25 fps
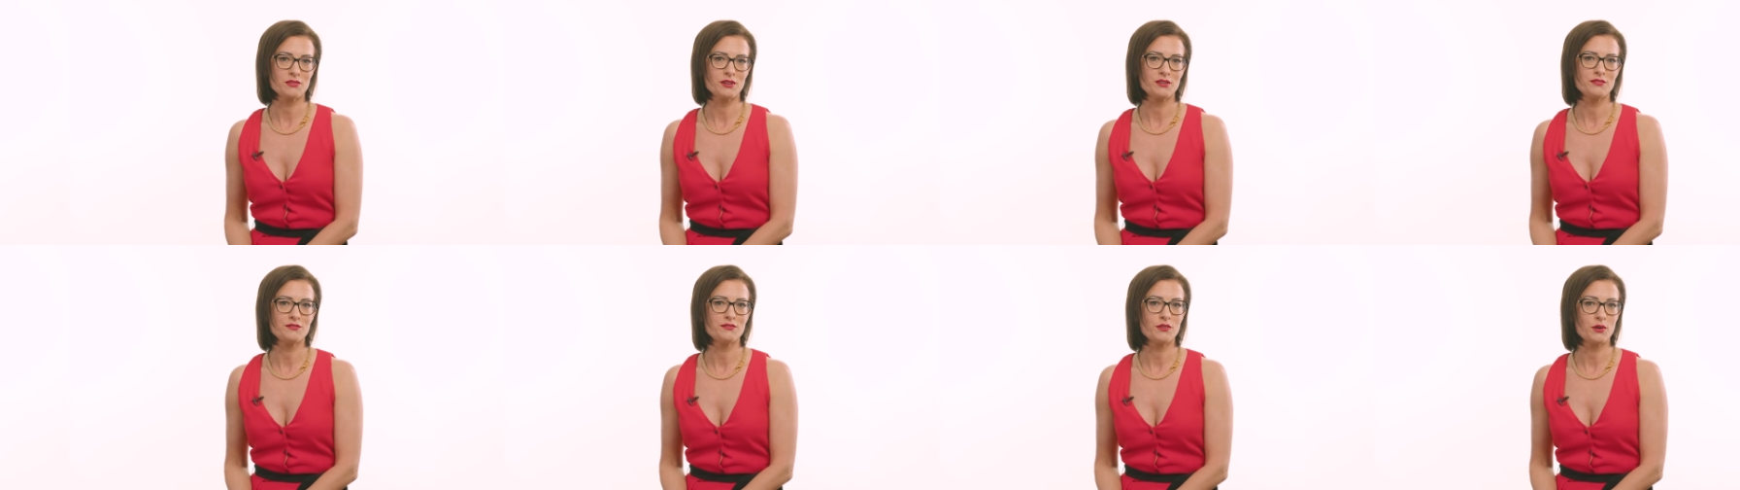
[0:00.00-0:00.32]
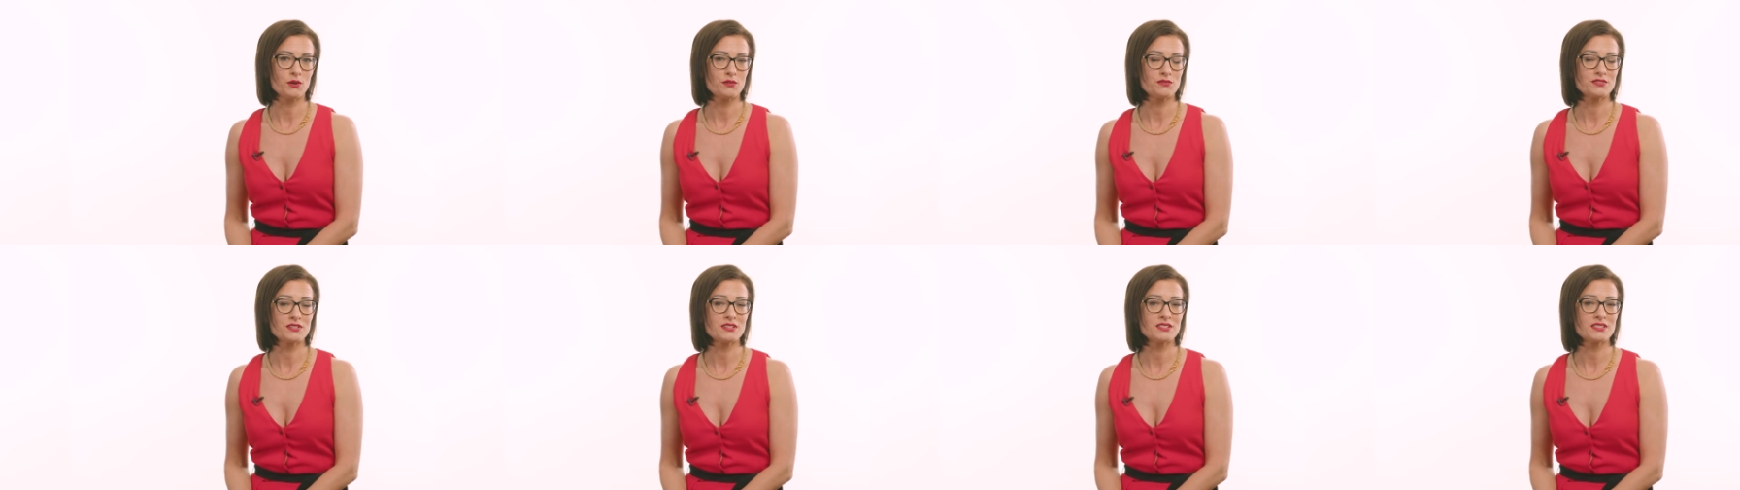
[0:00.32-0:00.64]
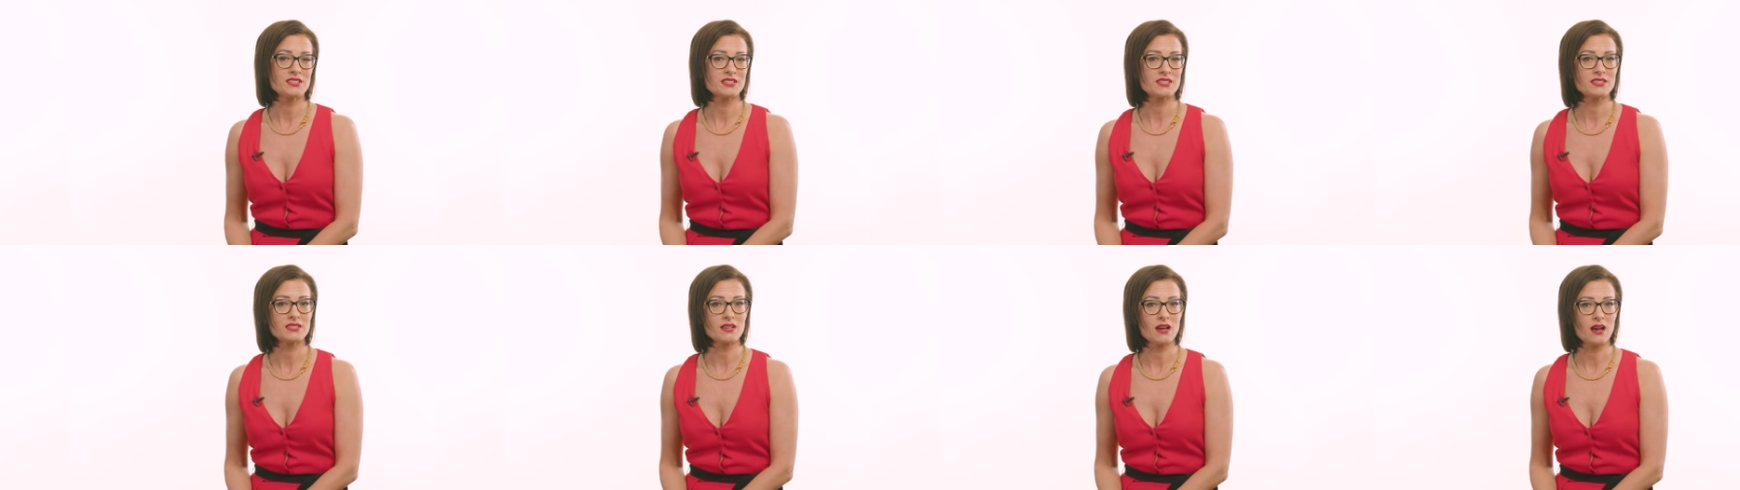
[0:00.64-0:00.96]
involved in
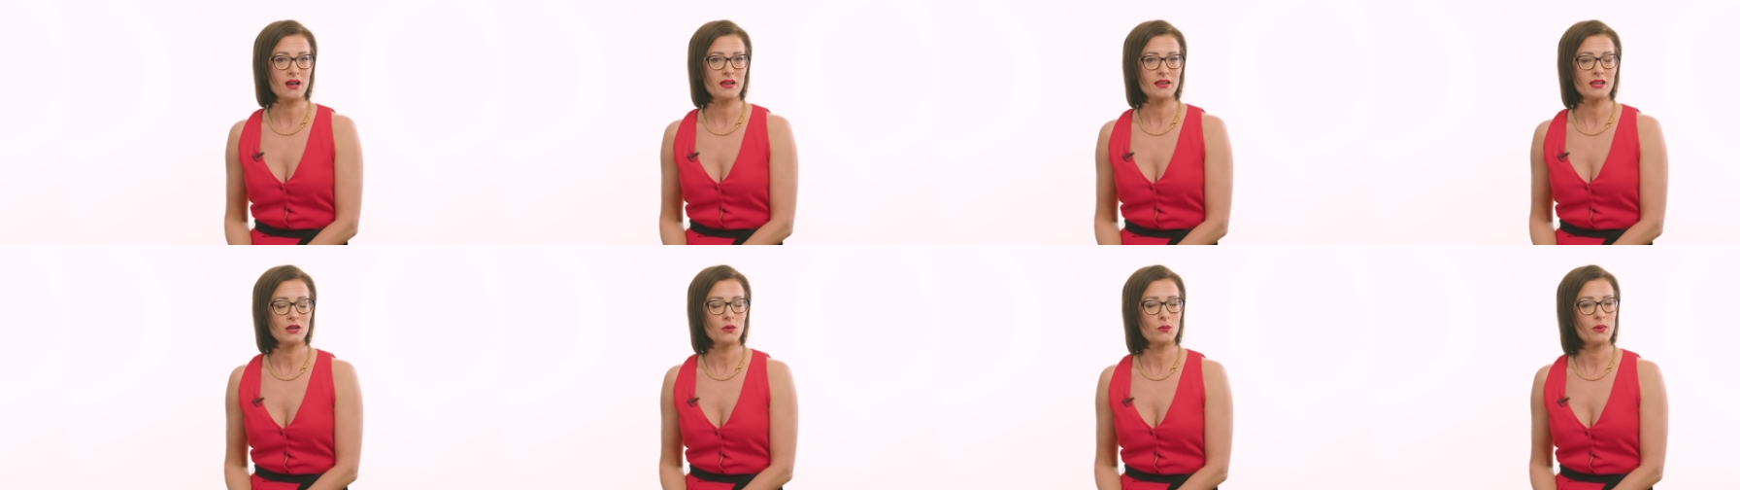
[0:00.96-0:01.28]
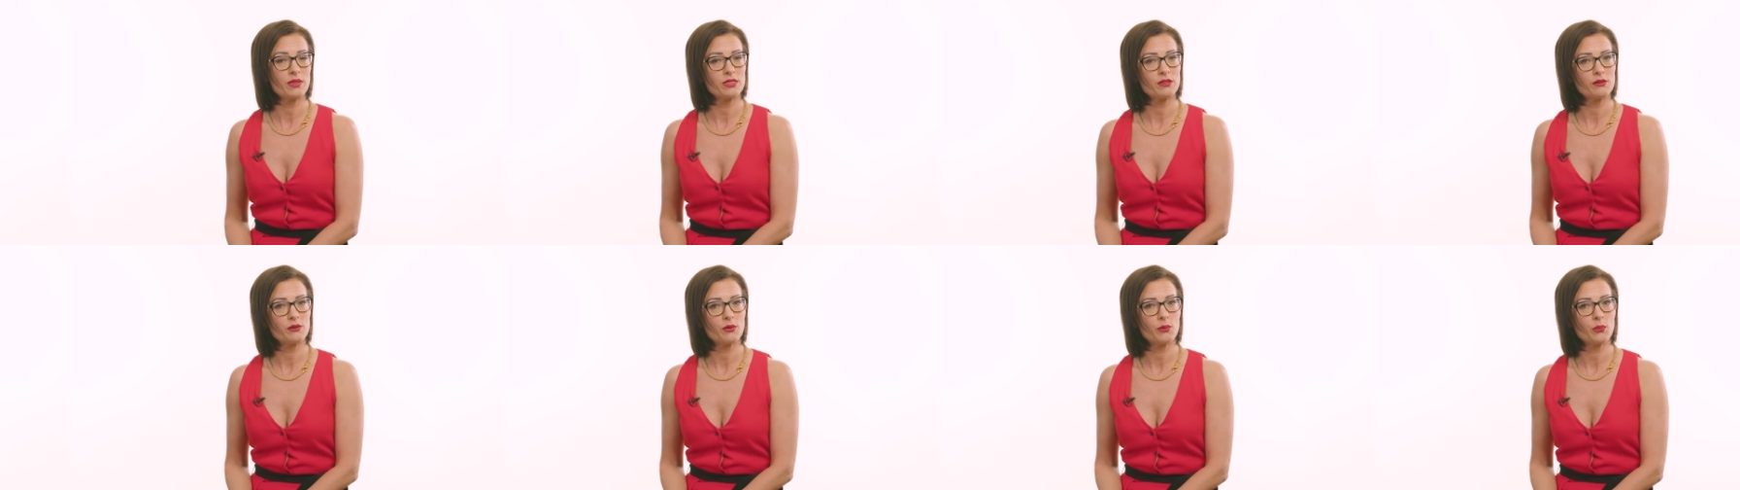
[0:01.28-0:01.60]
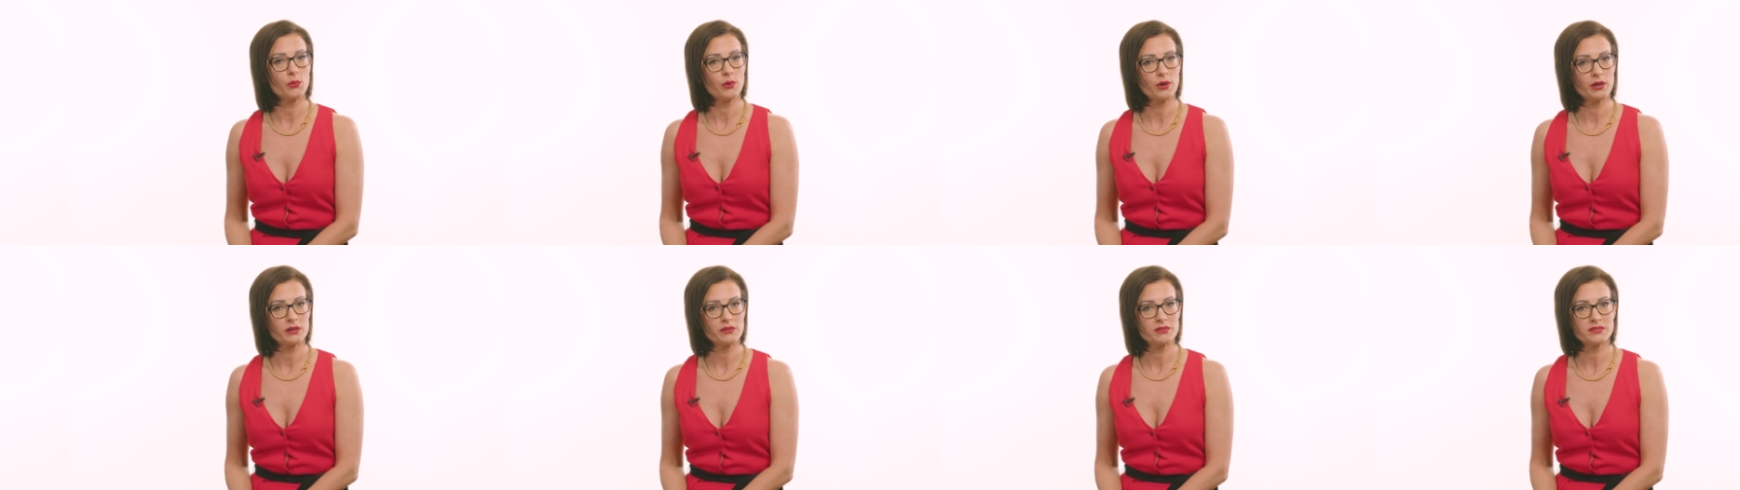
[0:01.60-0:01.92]
deciding whether a
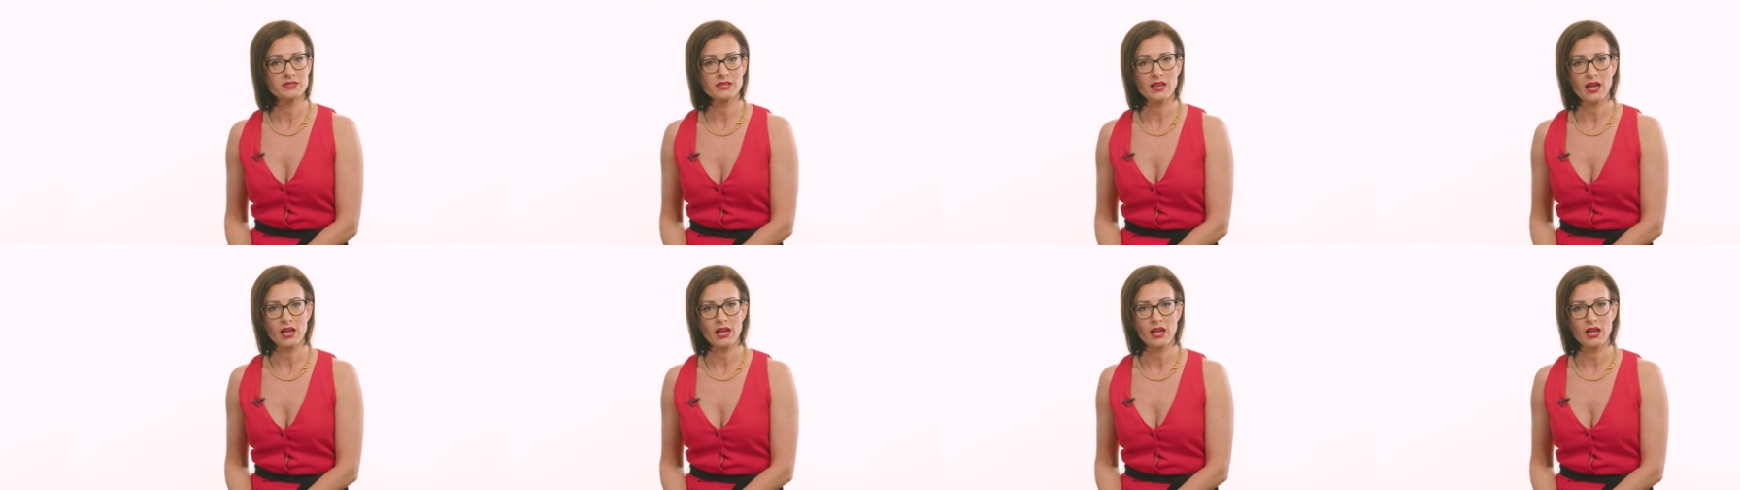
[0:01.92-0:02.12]
worker is